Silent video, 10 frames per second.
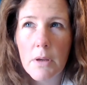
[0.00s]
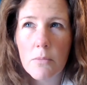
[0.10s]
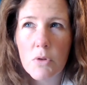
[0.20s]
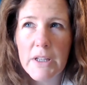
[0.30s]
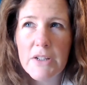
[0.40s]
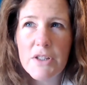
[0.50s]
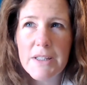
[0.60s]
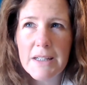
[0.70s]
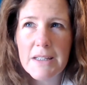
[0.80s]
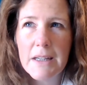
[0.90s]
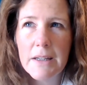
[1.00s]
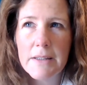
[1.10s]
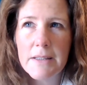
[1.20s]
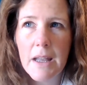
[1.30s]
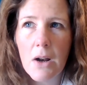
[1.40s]
religious
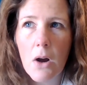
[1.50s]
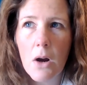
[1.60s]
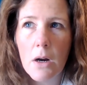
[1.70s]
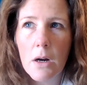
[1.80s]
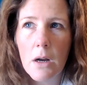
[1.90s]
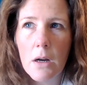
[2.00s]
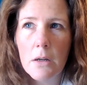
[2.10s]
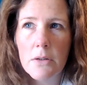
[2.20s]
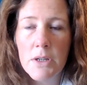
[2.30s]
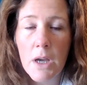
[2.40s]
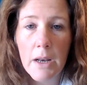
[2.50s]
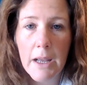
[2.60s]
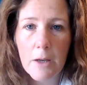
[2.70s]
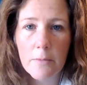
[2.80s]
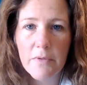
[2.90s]
ideas that are not
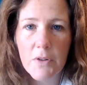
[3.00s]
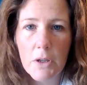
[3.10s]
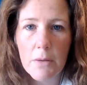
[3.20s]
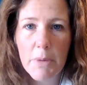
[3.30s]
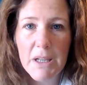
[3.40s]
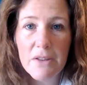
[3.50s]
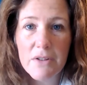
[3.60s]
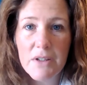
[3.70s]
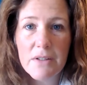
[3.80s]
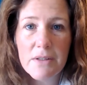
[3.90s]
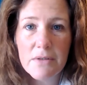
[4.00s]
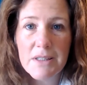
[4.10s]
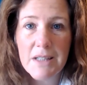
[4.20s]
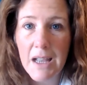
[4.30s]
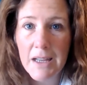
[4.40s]
helpful, but there's also
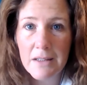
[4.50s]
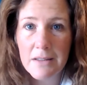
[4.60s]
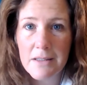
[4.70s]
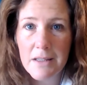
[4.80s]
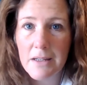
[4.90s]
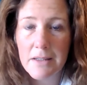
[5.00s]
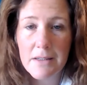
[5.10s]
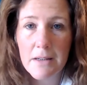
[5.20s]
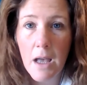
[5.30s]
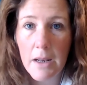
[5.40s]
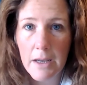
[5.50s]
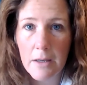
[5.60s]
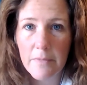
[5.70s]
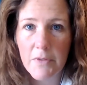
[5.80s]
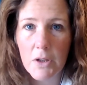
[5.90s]
science that is not
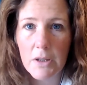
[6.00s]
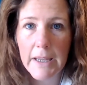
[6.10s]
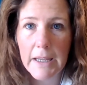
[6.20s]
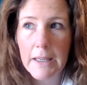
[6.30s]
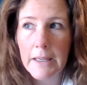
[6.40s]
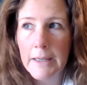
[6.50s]
helpful. Like